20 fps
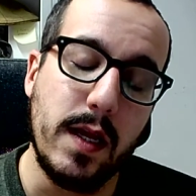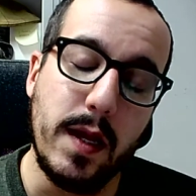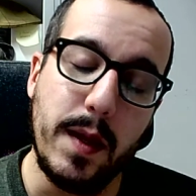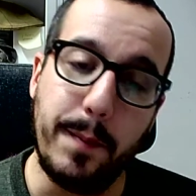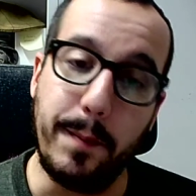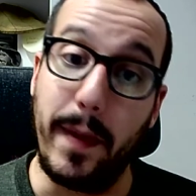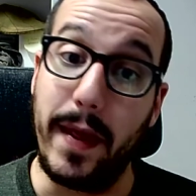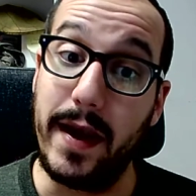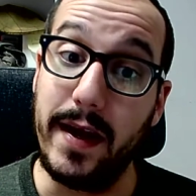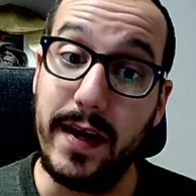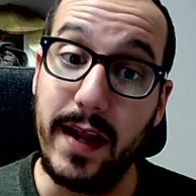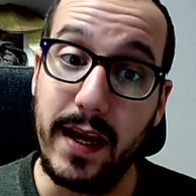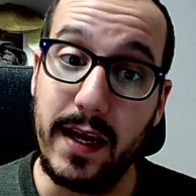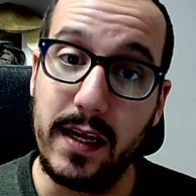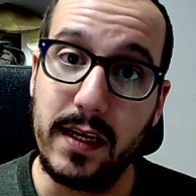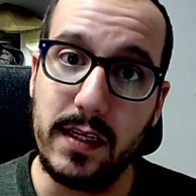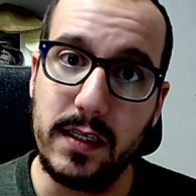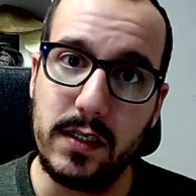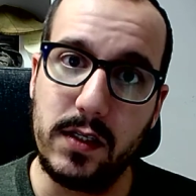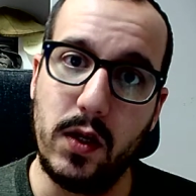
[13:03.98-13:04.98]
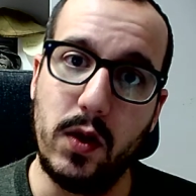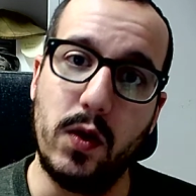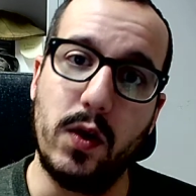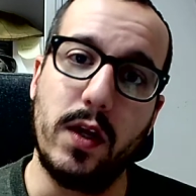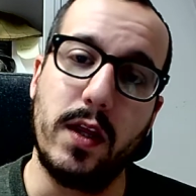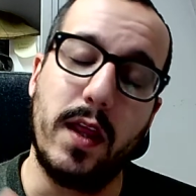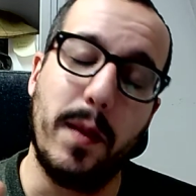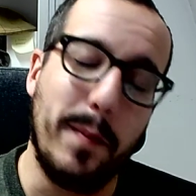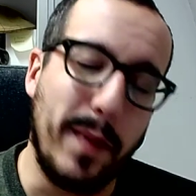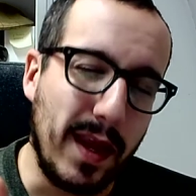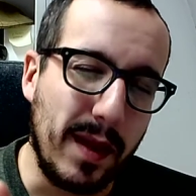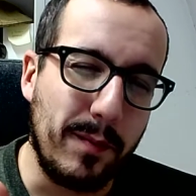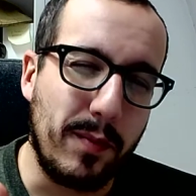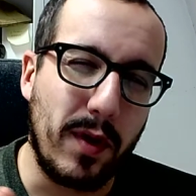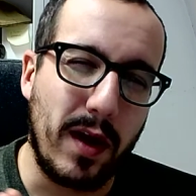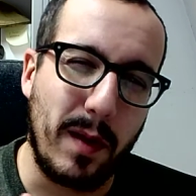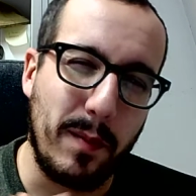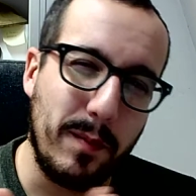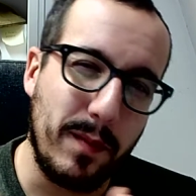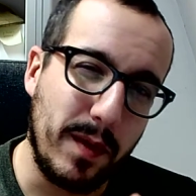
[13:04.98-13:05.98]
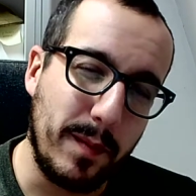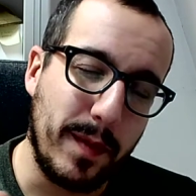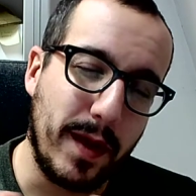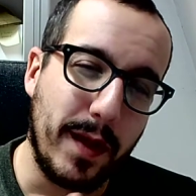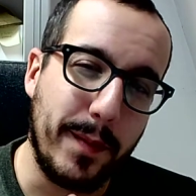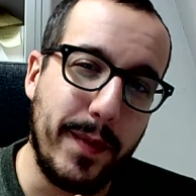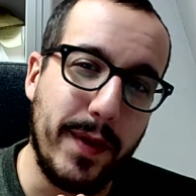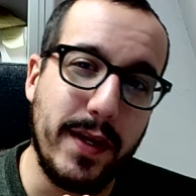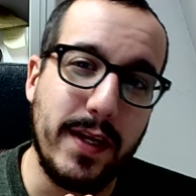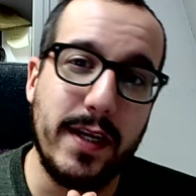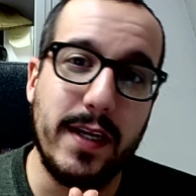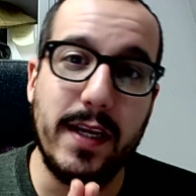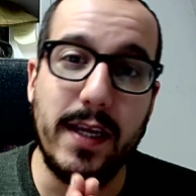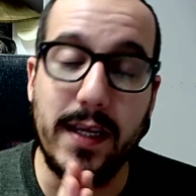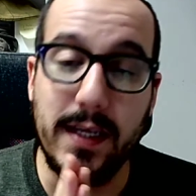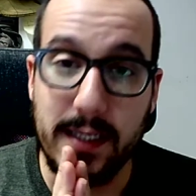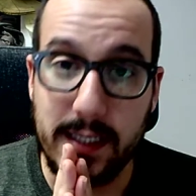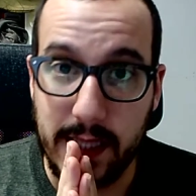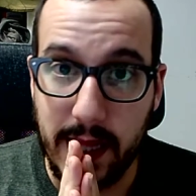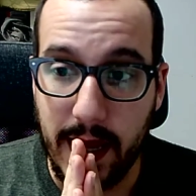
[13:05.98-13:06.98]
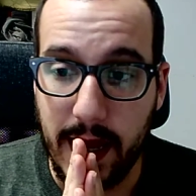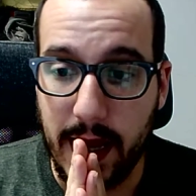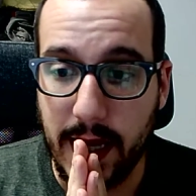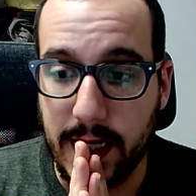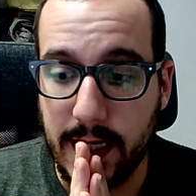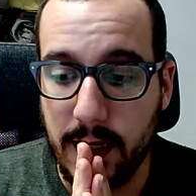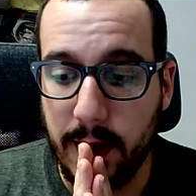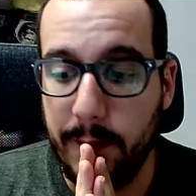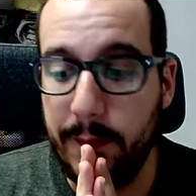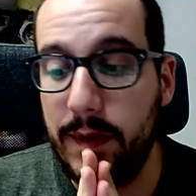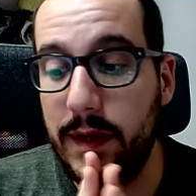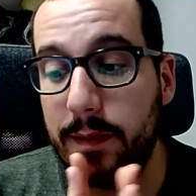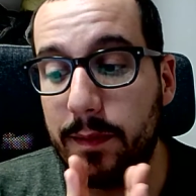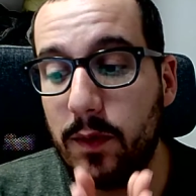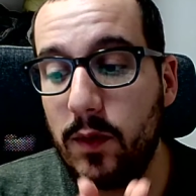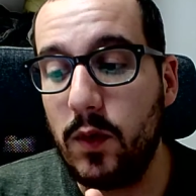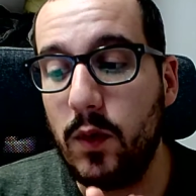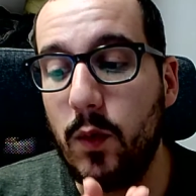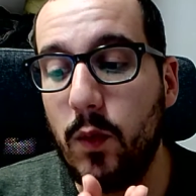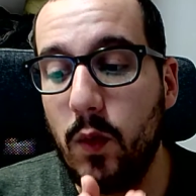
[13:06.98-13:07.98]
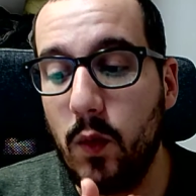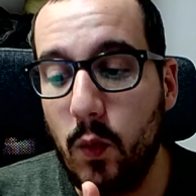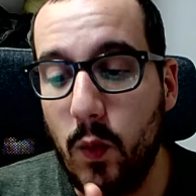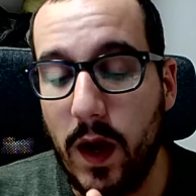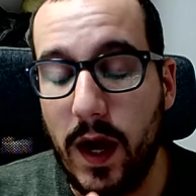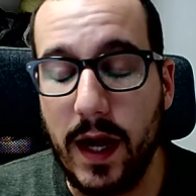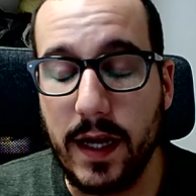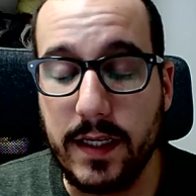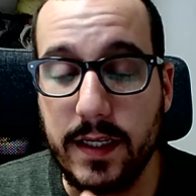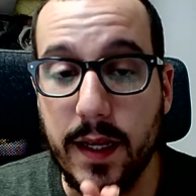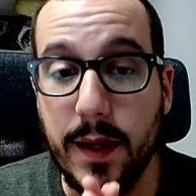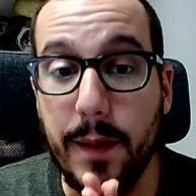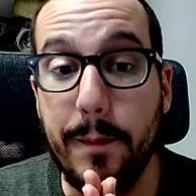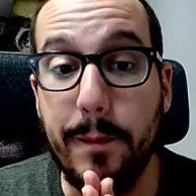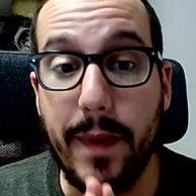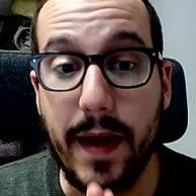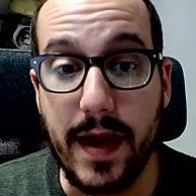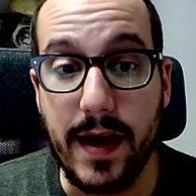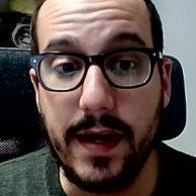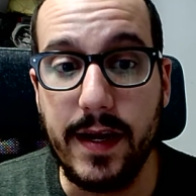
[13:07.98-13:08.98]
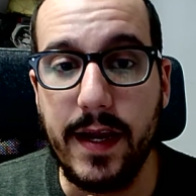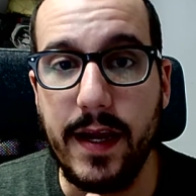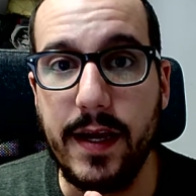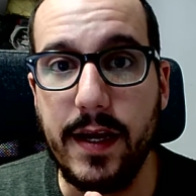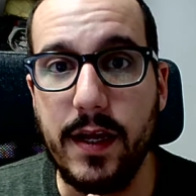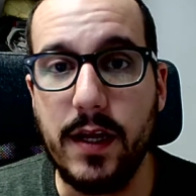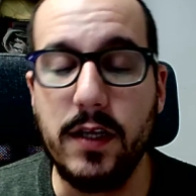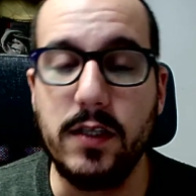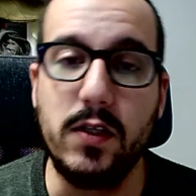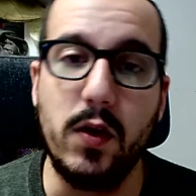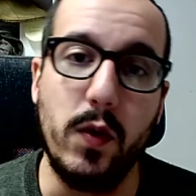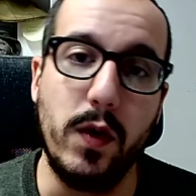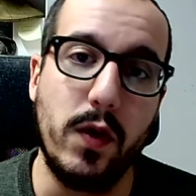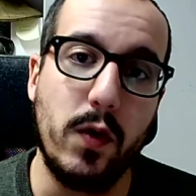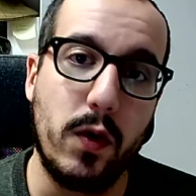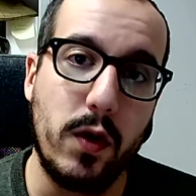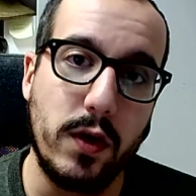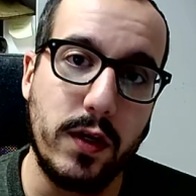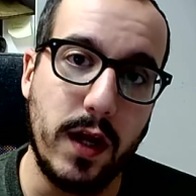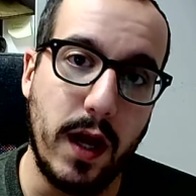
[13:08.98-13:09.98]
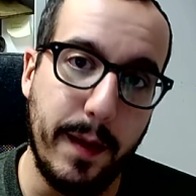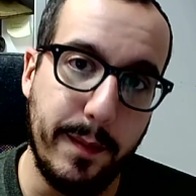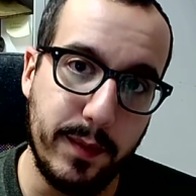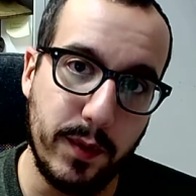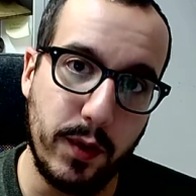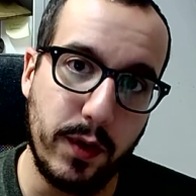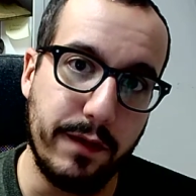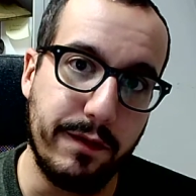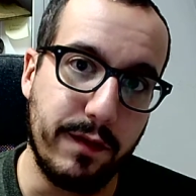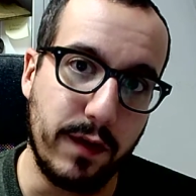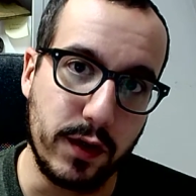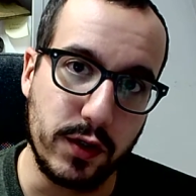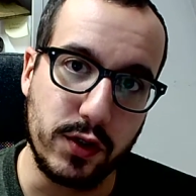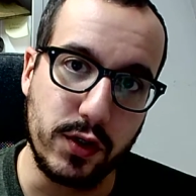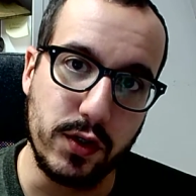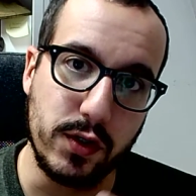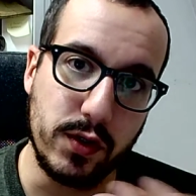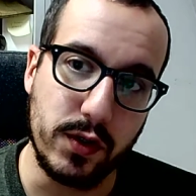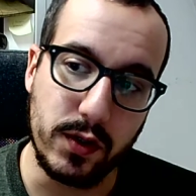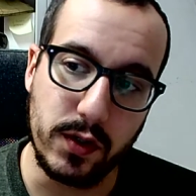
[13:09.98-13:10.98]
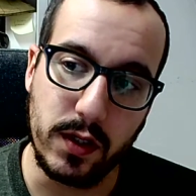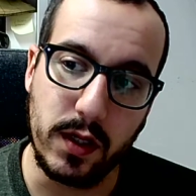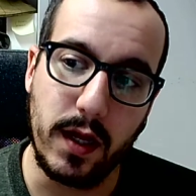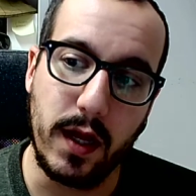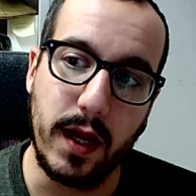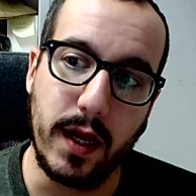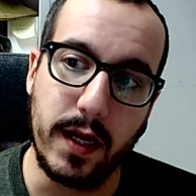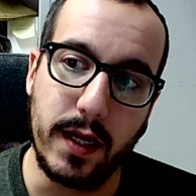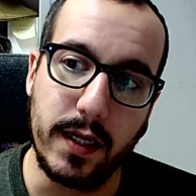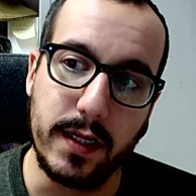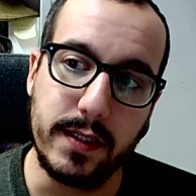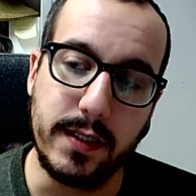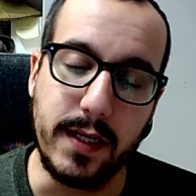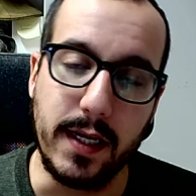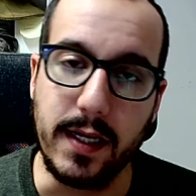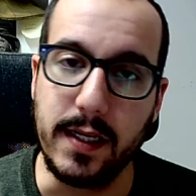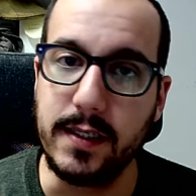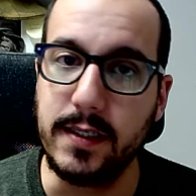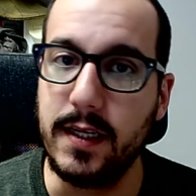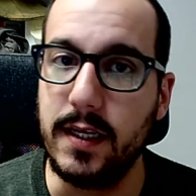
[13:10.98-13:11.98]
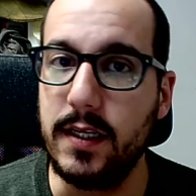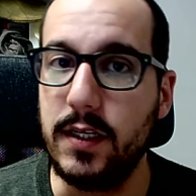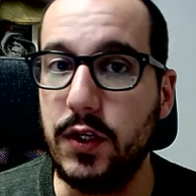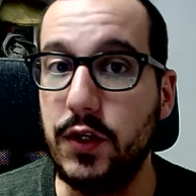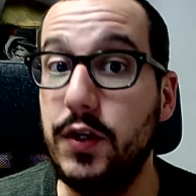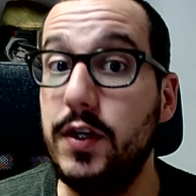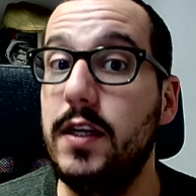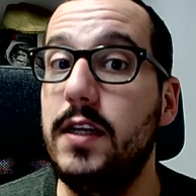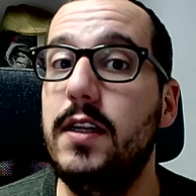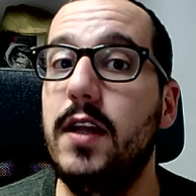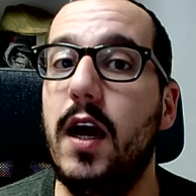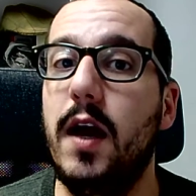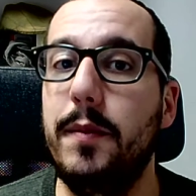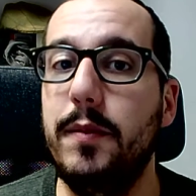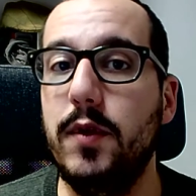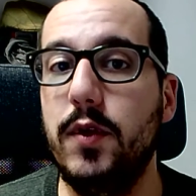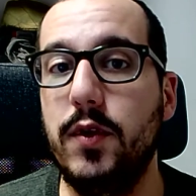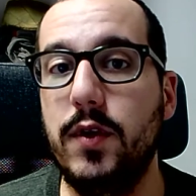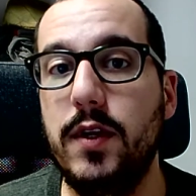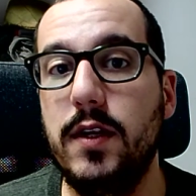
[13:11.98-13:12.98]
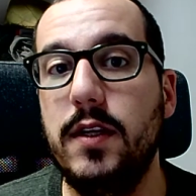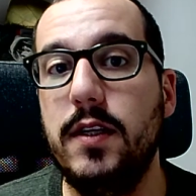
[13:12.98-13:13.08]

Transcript: metadata. So the main problem, in my opinion, is that people want metadata. So in order to upload a functional data set, you need to upload